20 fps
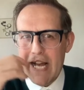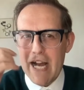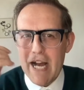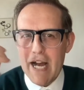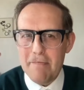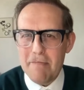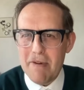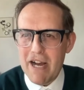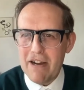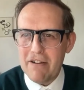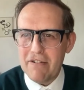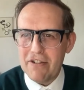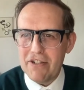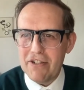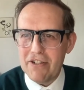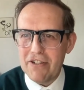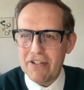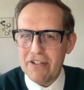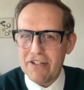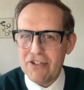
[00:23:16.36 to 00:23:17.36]
about
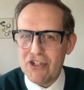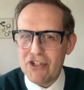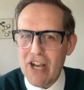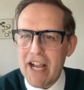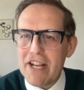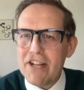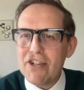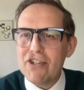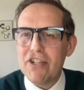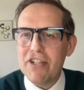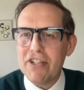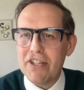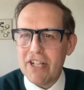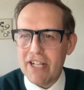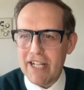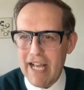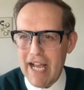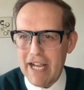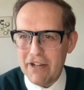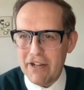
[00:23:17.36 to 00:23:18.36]
changing the
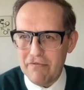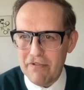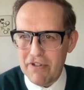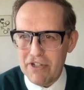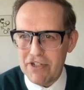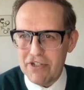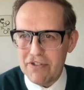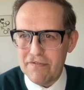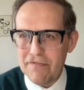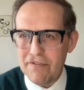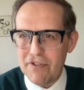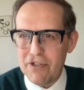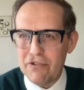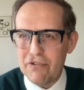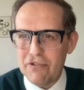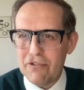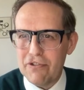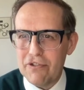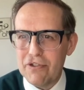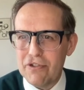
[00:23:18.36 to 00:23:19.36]
language for
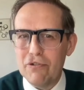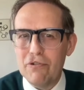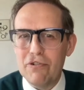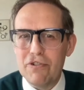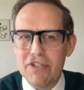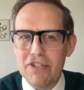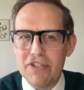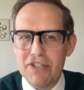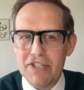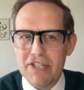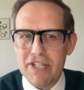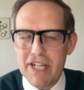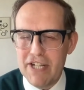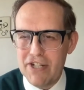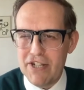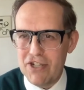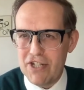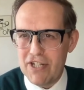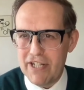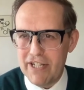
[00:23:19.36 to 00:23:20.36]
your daughter's
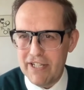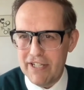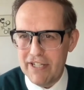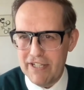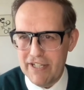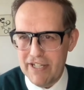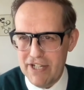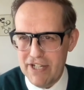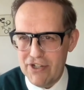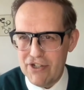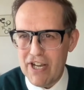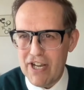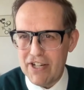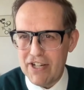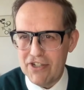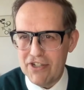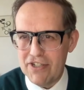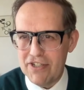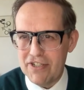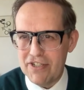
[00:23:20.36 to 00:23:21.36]
insulin
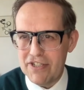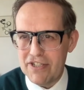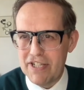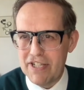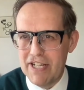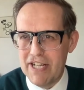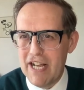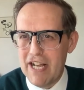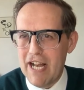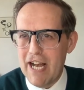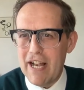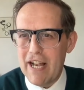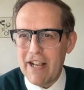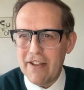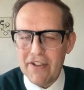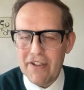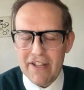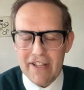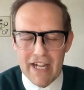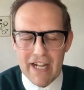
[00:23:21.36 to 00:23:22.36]
injections. Mm-hmm and i
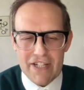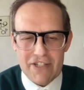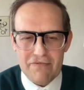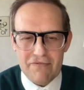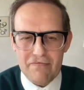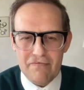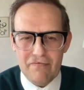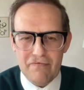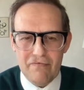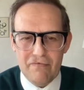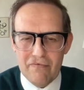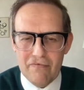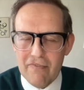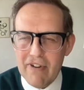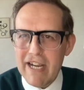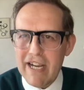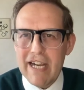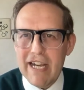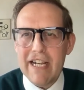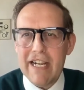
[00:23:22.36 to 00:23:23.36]
think that's
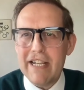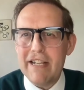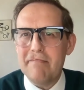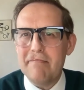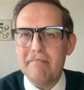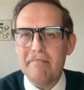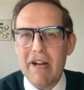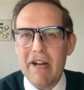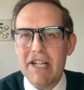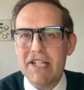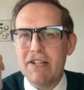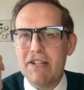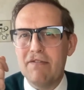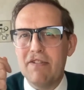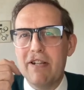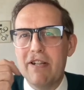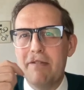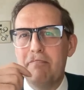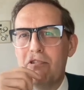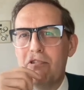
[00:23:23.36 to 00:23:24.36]
really
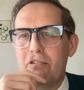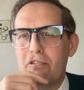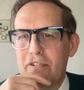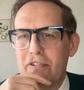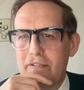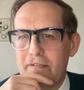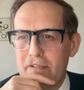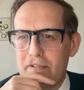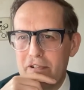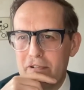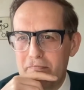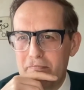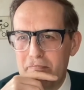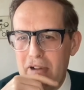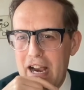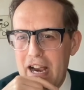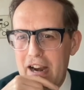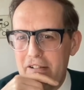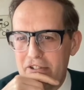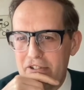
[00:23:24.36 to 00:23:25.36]
massively important for
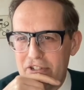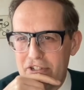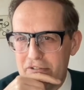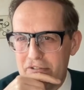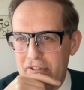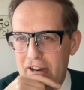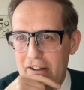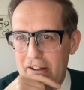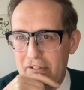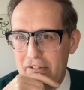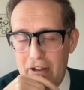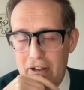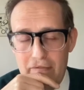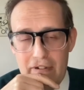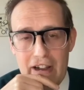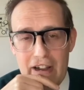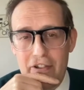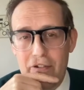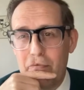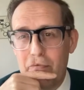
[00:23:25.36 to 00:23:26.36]
parents around
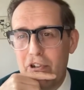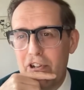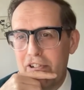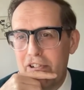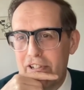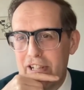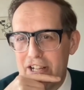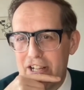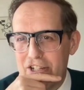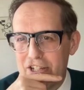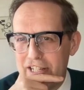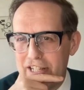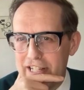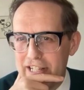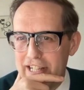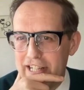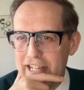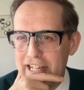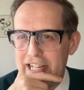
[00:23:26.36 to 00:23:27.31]
around the world actually